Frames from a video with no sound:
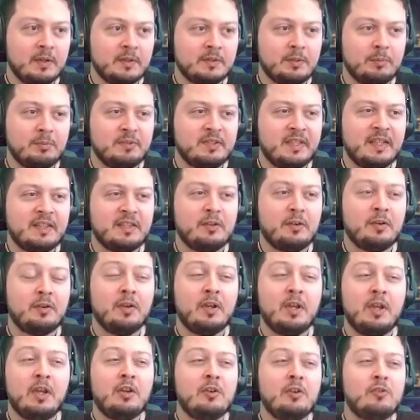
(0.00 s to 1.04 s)
It's almost like they're
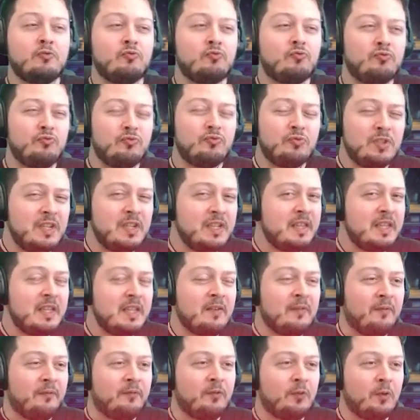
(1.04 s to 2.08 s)
really
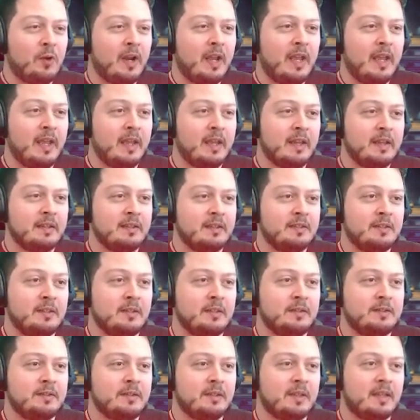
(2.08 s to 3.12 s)
afraid
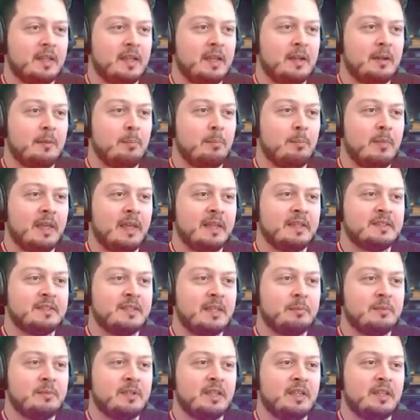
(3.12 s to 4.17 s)
to kind of mess
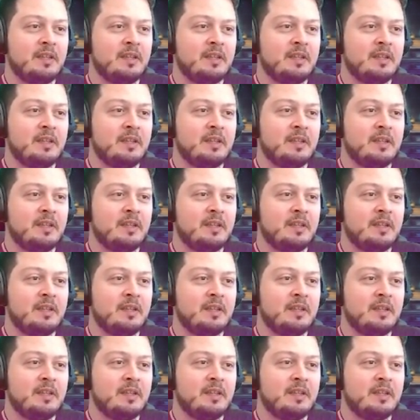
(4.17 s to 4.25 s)
up Diddy